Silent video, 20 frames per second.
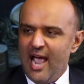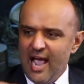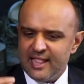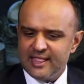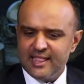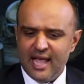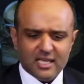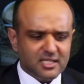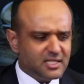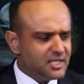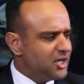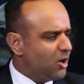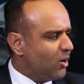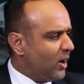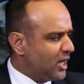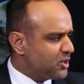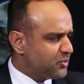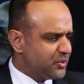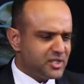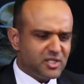And that,
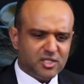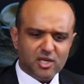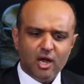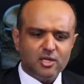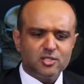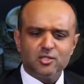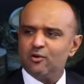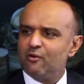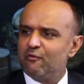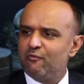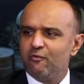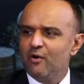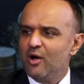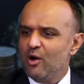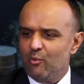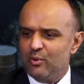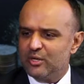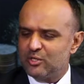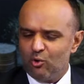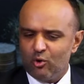as we started off,
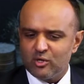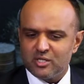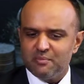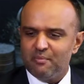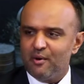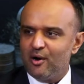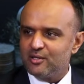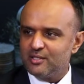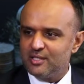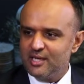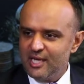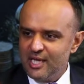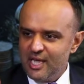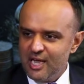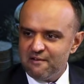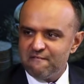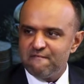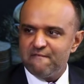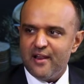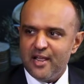we talked about
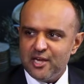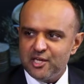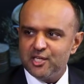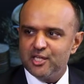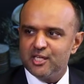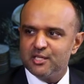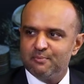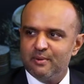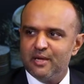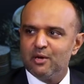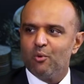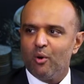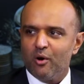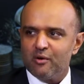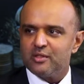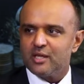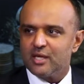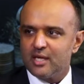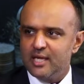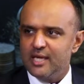inflation as being
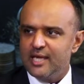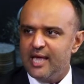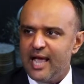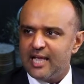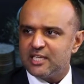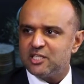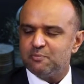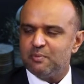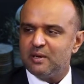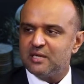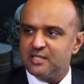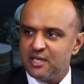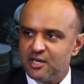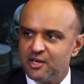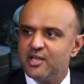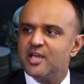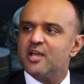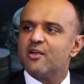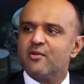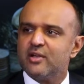one of the key aspects
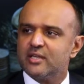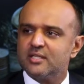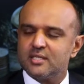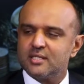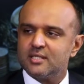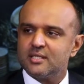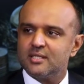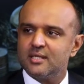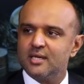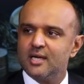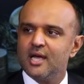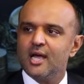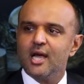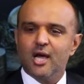and key risks.